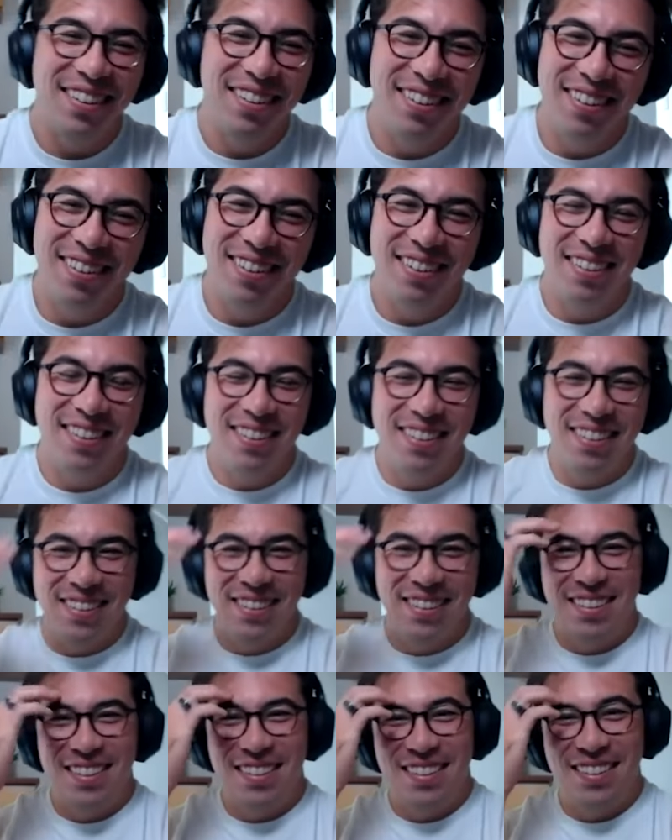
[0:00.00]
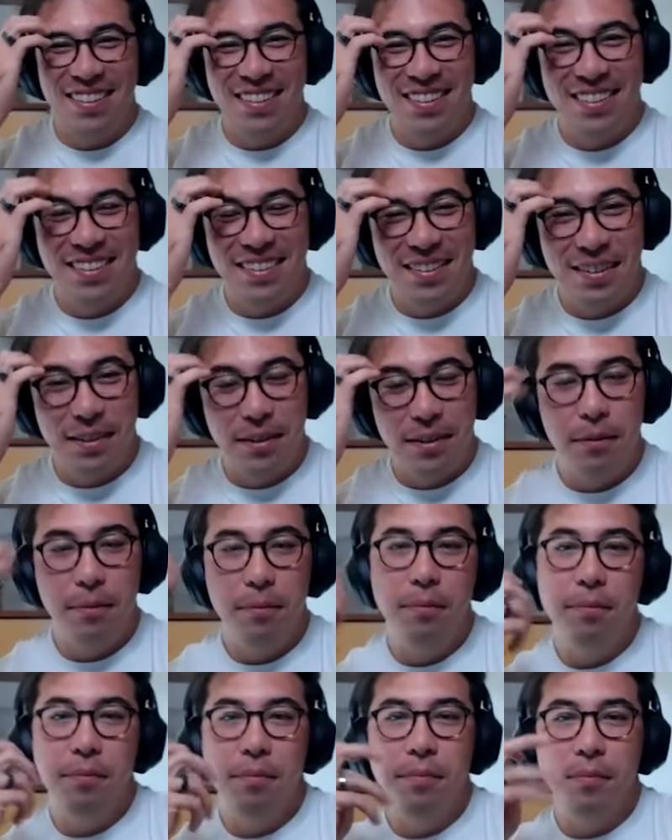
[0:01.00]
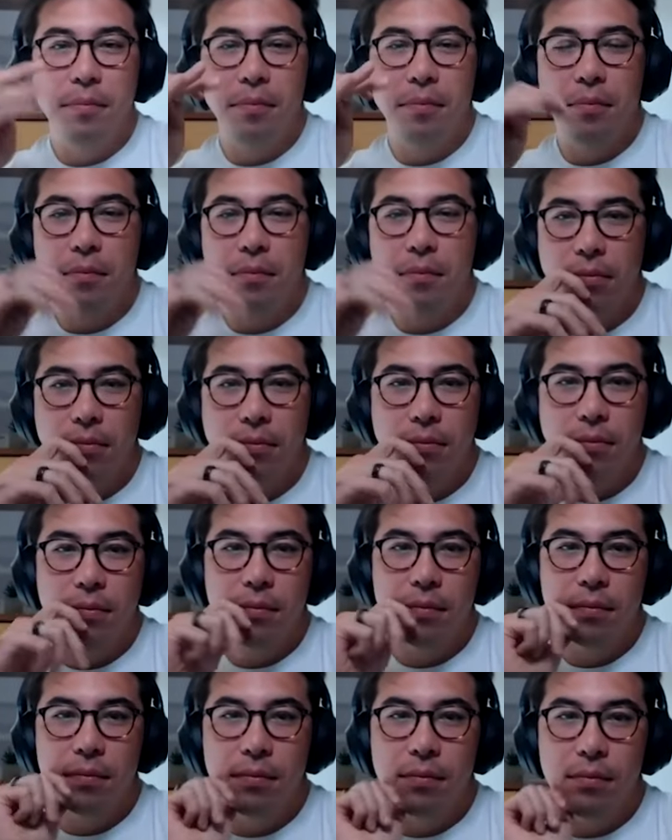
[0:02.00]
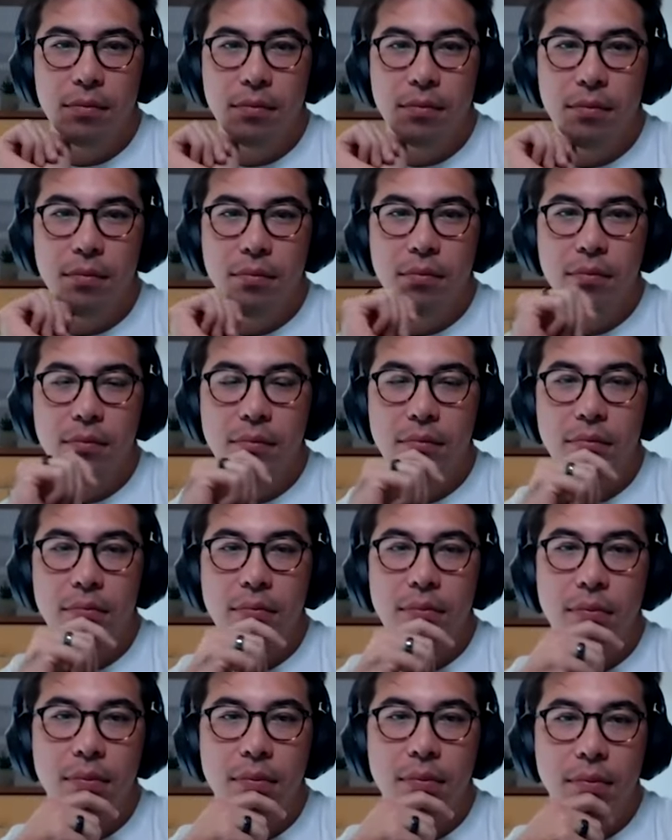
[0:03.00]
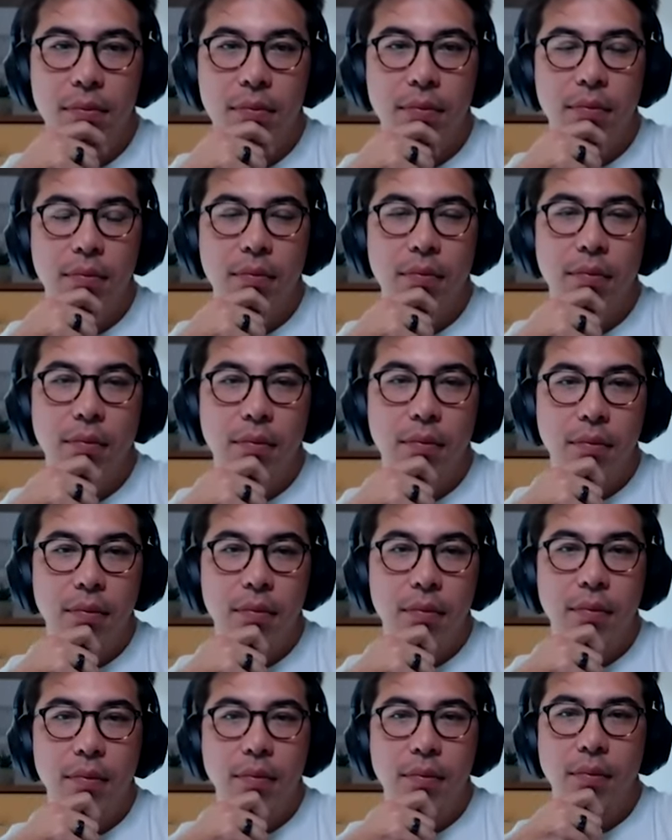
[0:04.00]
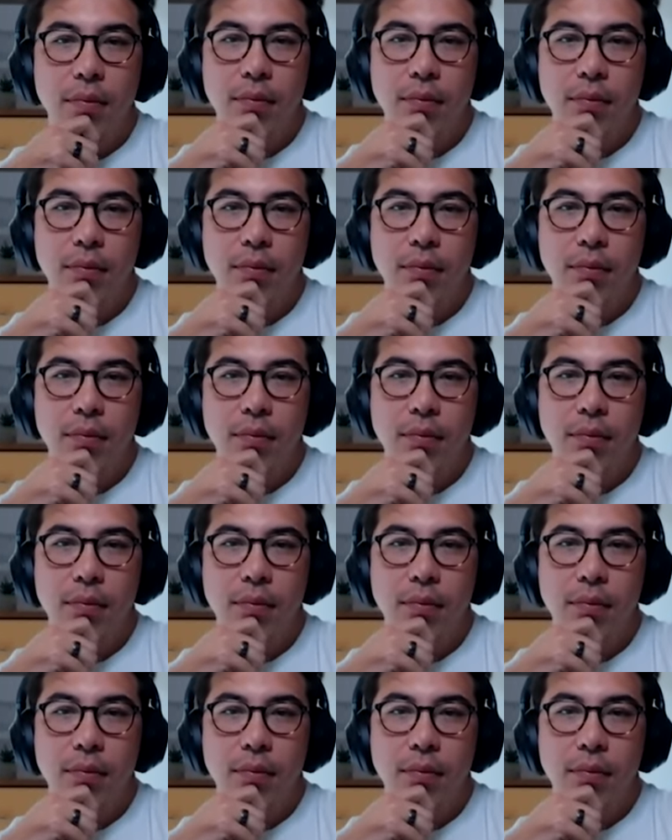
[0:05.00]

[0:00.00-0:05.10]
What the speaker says: [no speech]